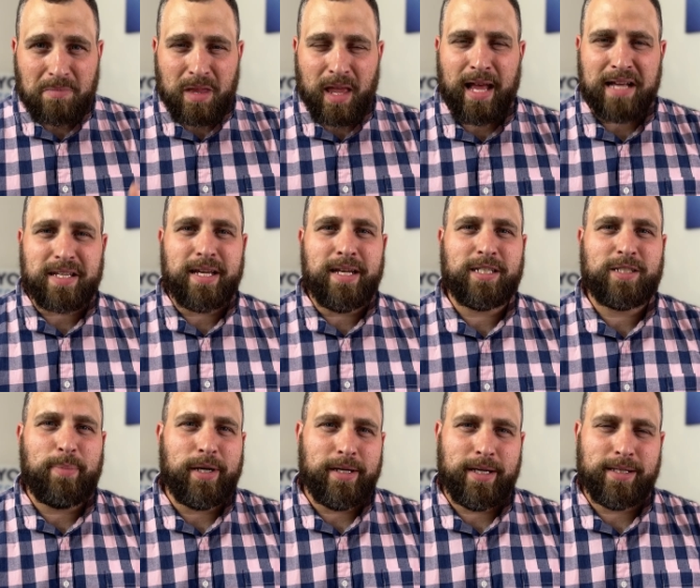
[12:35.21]
has
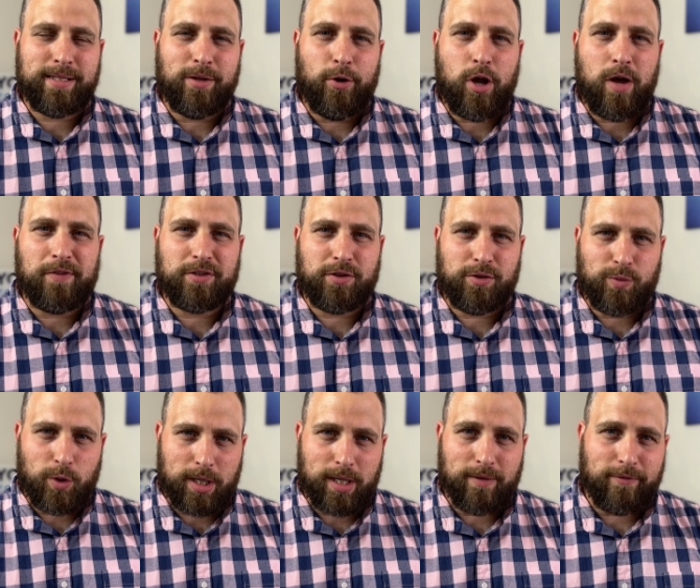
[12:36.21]
inexperienced loan officers
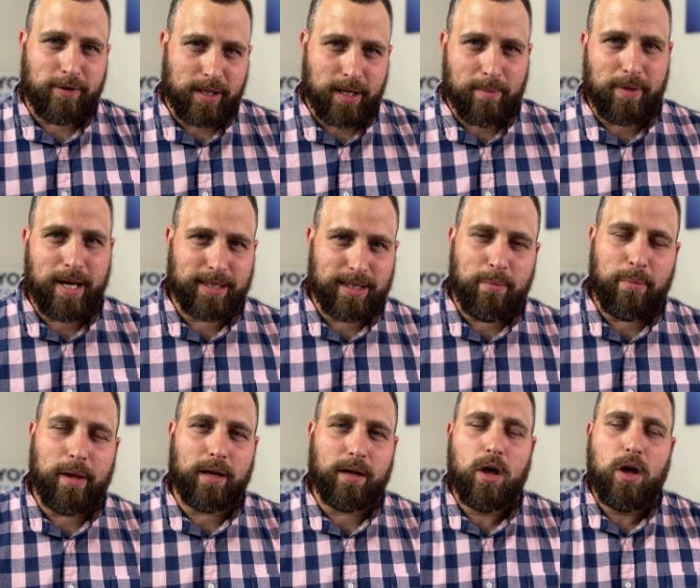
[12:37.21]
working for them like the
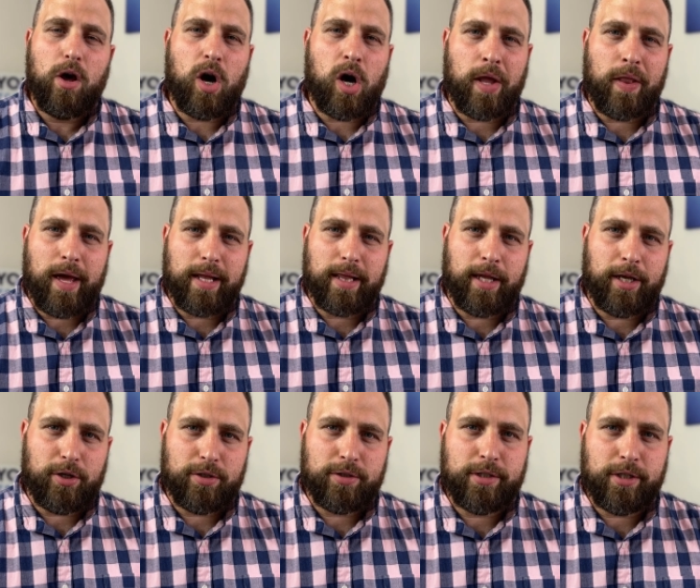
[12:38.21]
big online
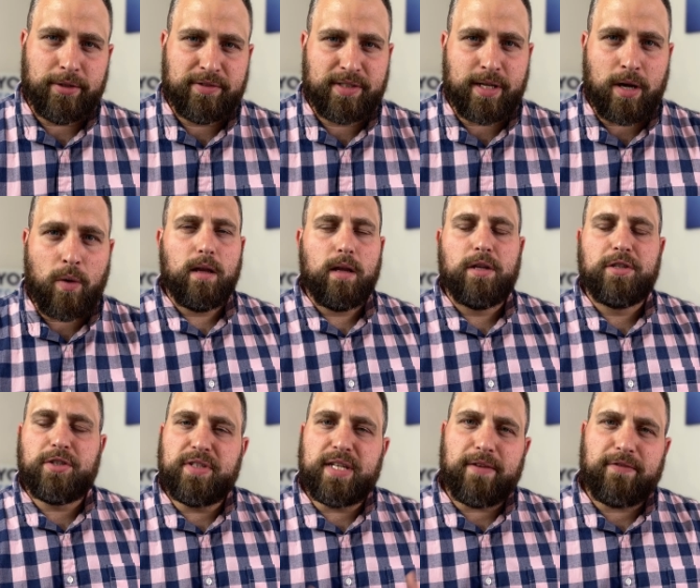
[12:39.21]
lenders do. So
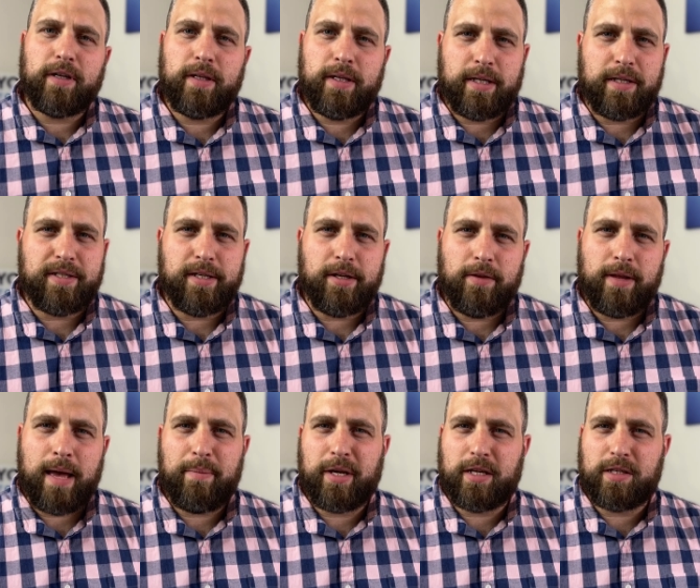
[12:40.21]
so definitely consider
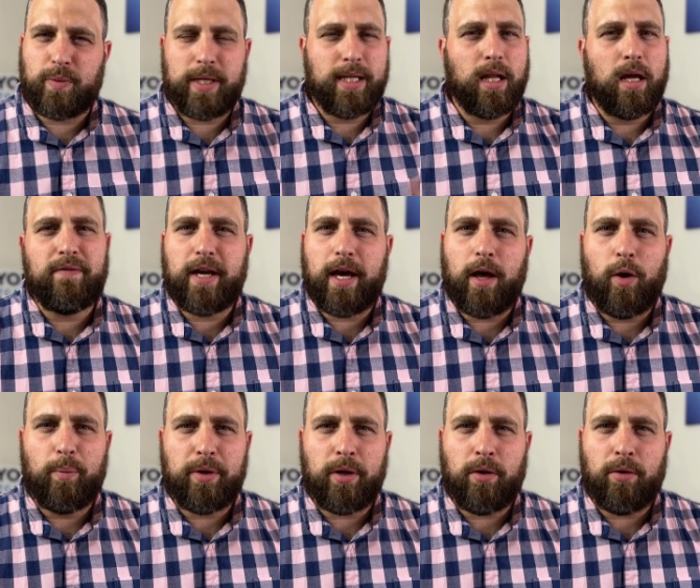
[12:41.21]
that because we'd love to
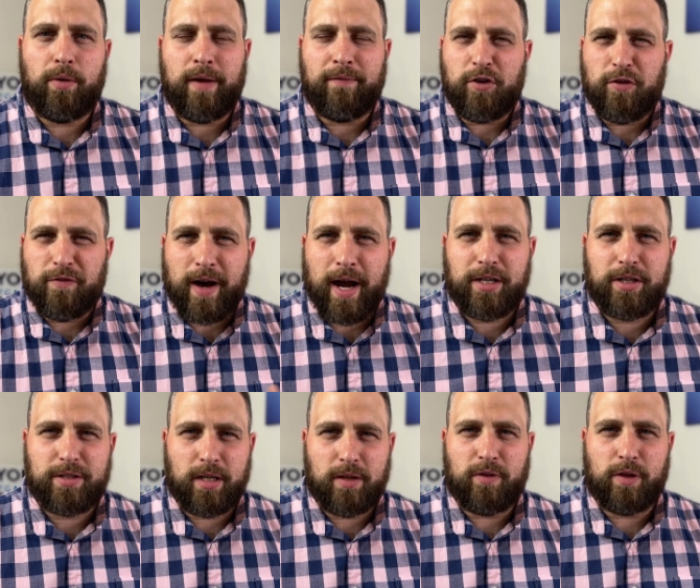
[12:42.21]
help you if you find
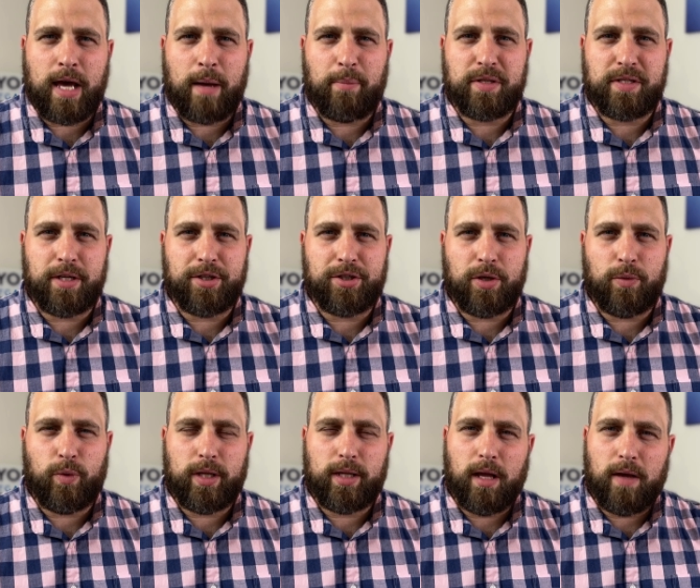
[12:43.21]
yourself in that position.
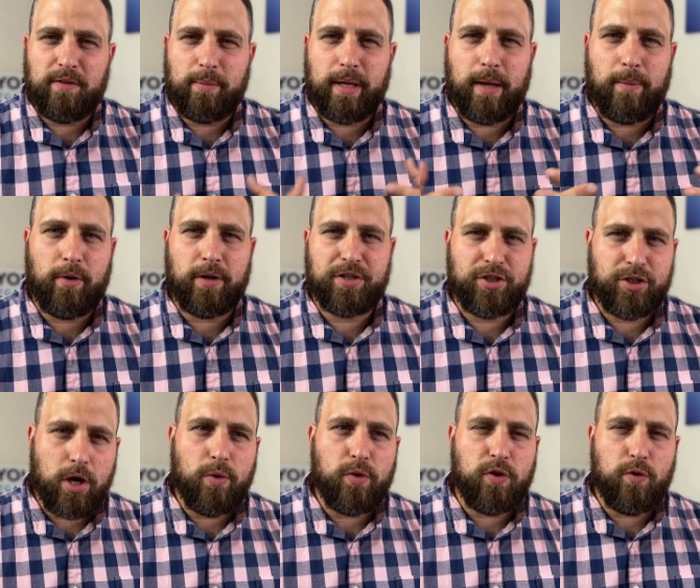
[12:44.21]
We'd love to be able to
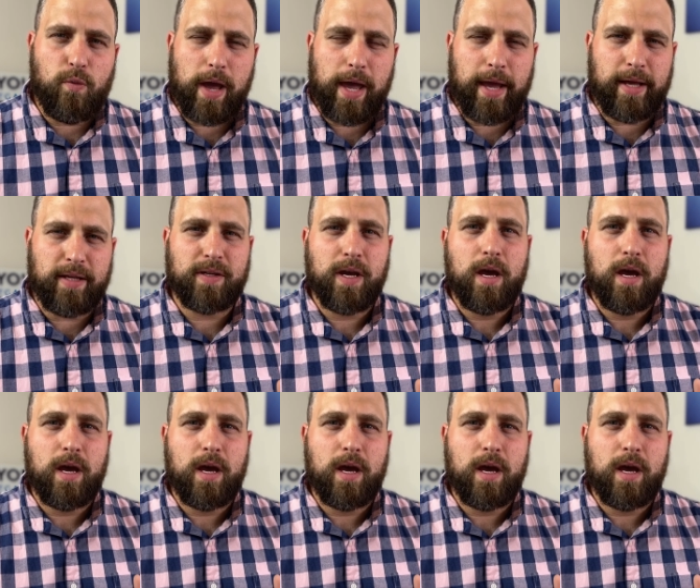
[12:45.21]
show you ways